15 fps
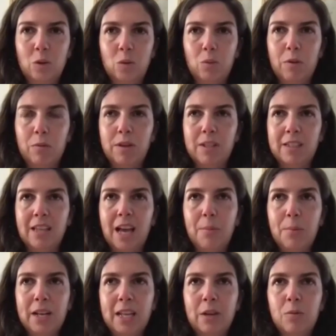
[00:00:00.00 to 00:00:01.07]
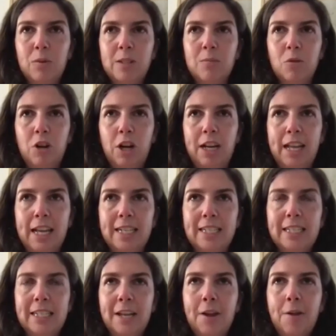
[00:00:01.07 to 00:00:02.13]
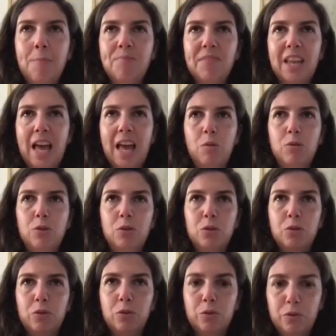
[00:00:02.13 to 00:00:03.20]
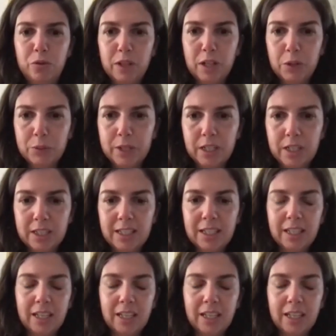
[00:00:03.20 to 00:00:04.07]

So what was happening was more that I would do field work,